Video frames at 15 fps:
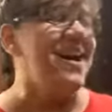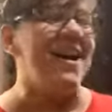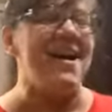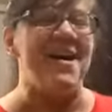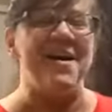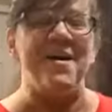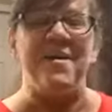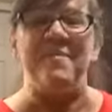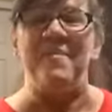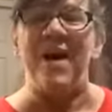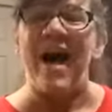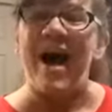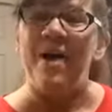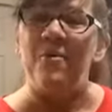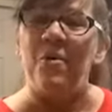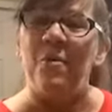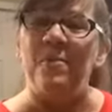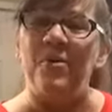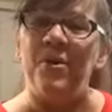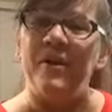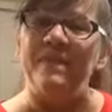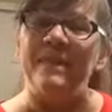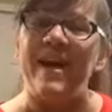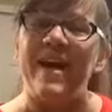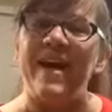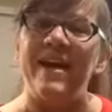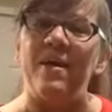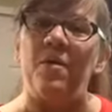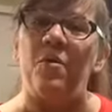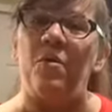I will put
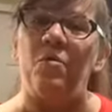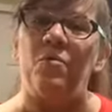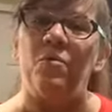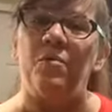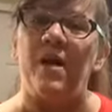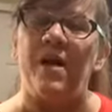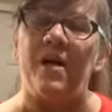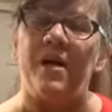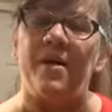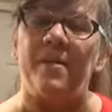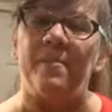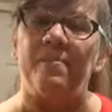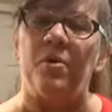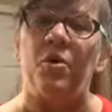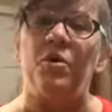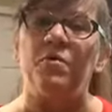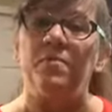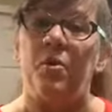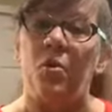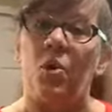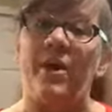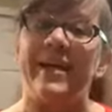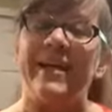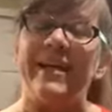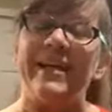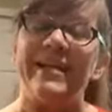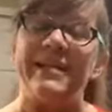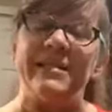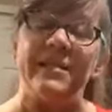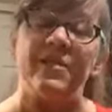that pulled pork
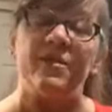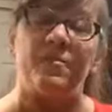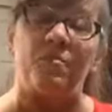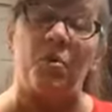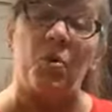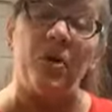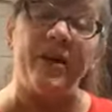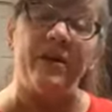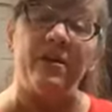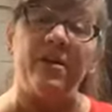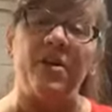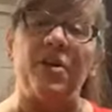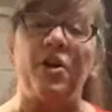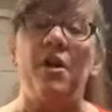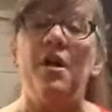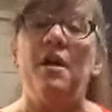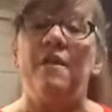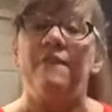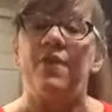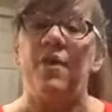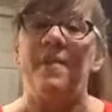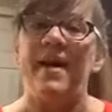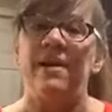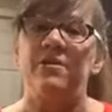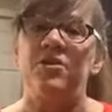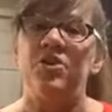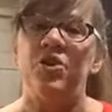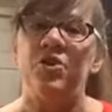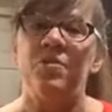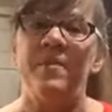into the broiler for about
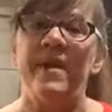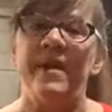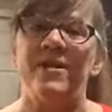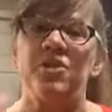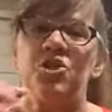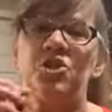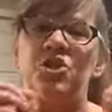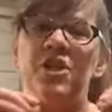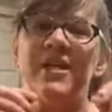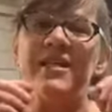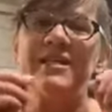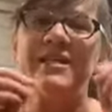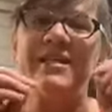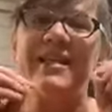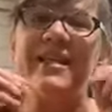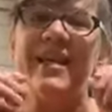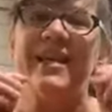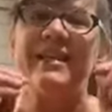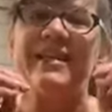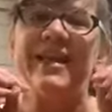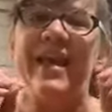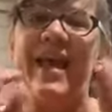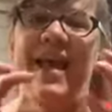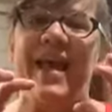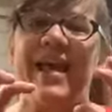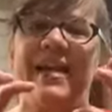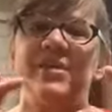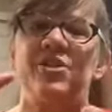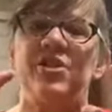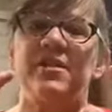2 minutes just to get the
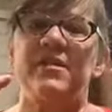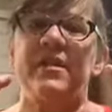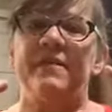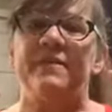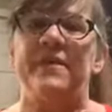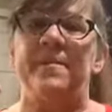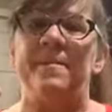edges of the